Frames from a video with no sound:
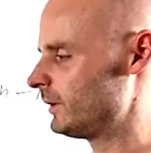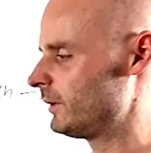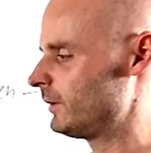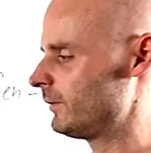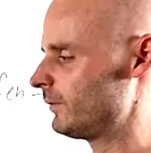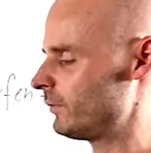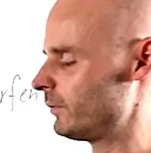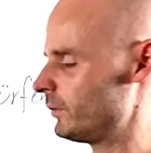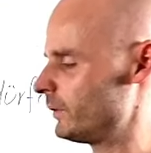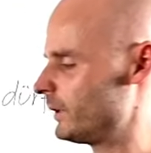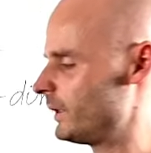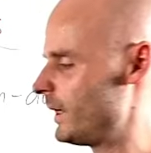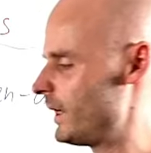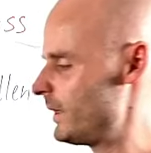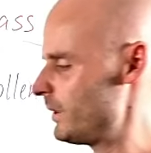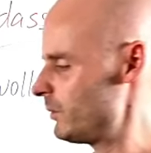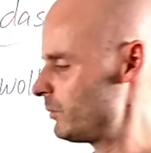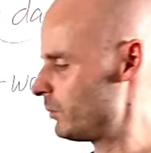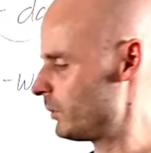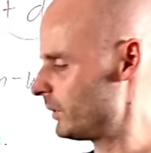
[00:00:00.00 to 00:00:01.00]
So
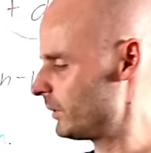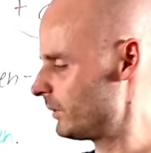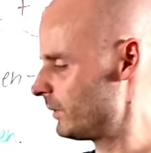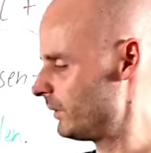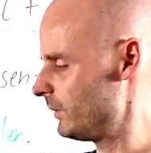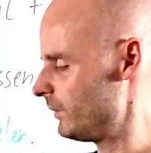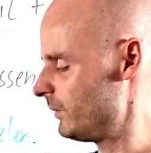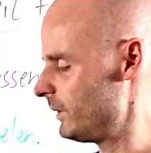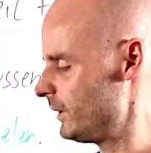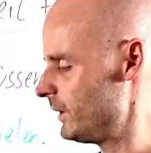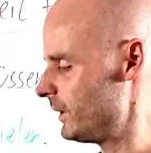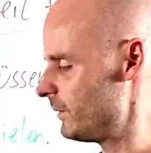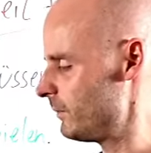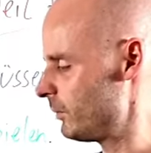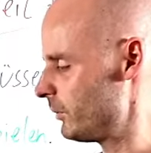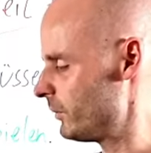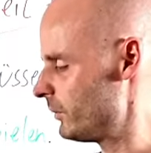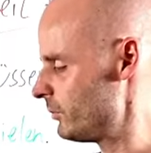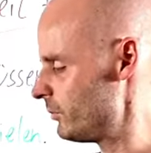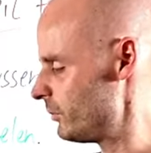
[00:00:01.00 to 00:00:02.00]
again, what is here in
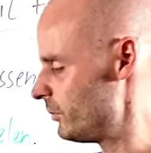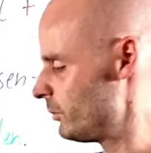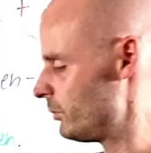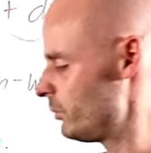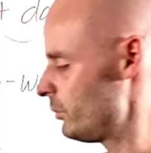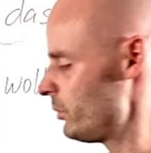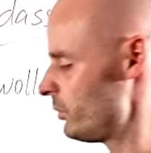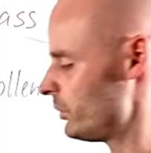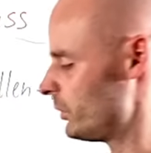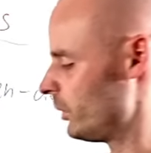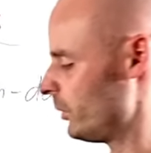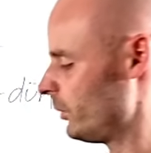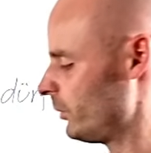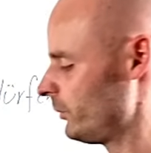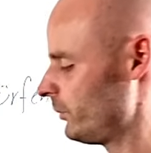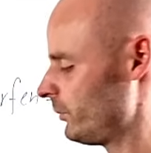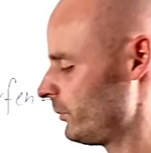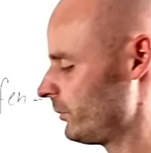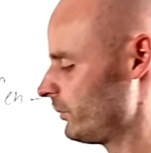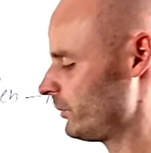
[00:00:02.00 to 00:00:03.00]
position 2
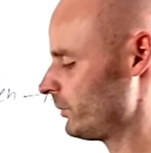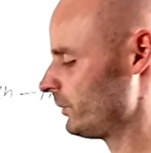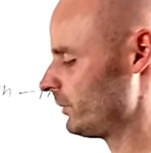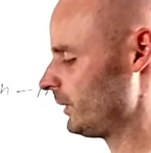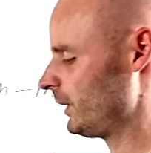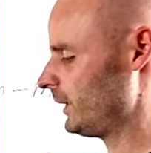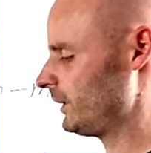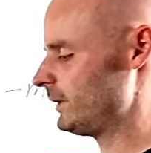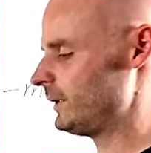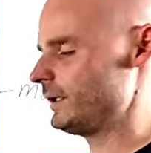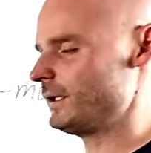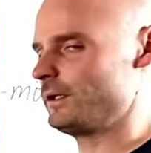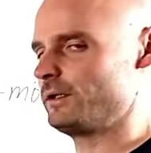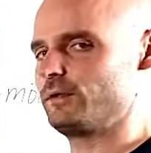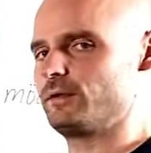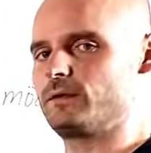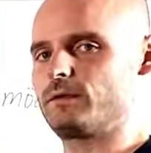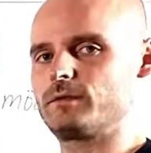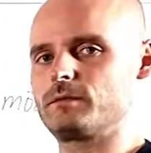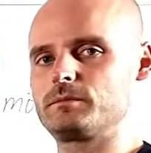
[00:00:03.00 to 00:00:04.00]
goes at the
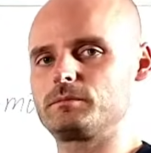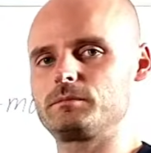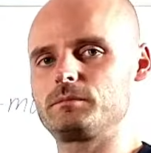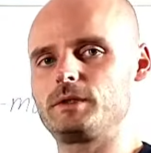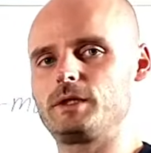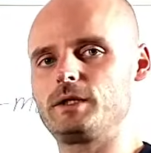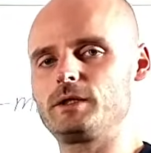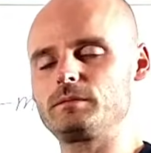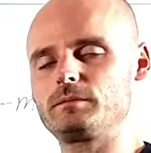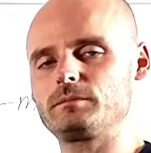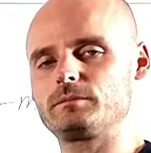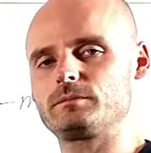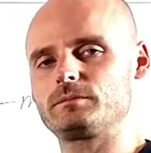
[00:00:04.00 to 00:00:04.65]
end. Yeah?